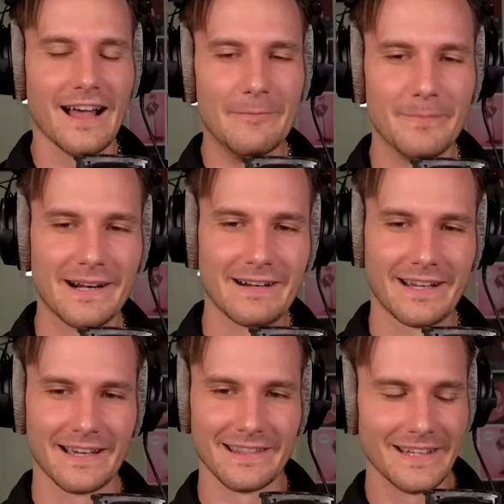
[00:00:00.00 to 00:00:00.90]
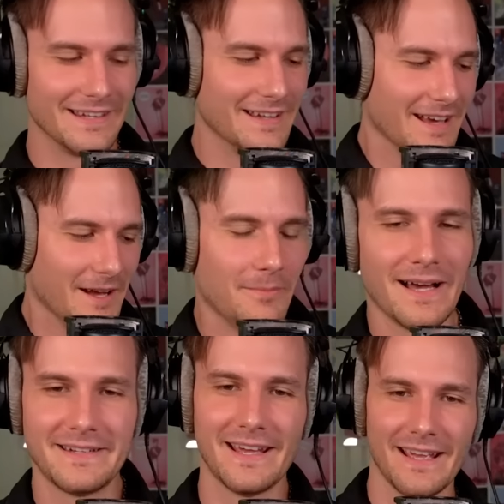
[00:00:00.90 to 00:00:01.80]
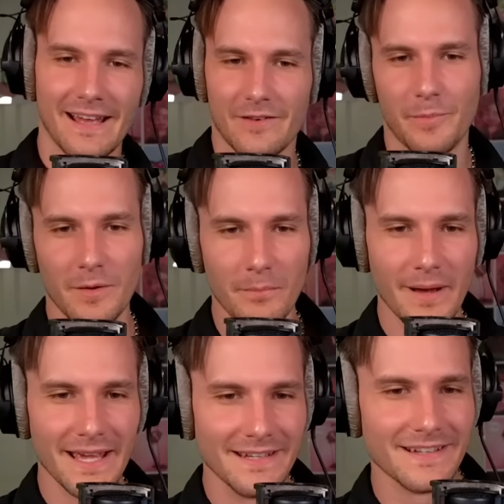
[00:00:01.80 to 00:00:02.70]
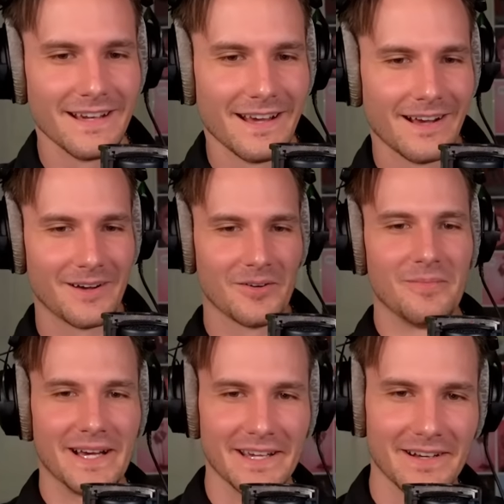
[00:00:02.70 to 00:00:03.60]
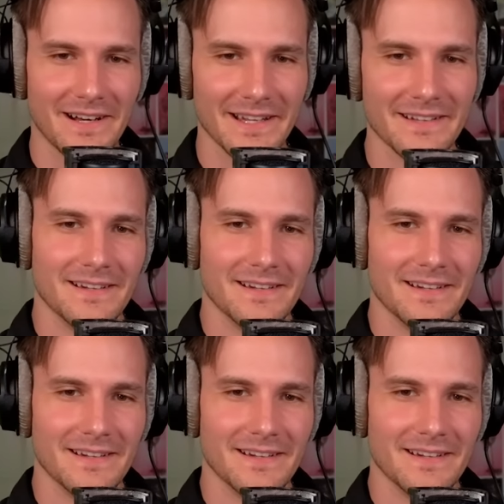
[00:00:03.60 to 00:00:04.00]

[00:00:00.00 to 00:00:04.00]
America Lynn, my day has been made. Oh my god.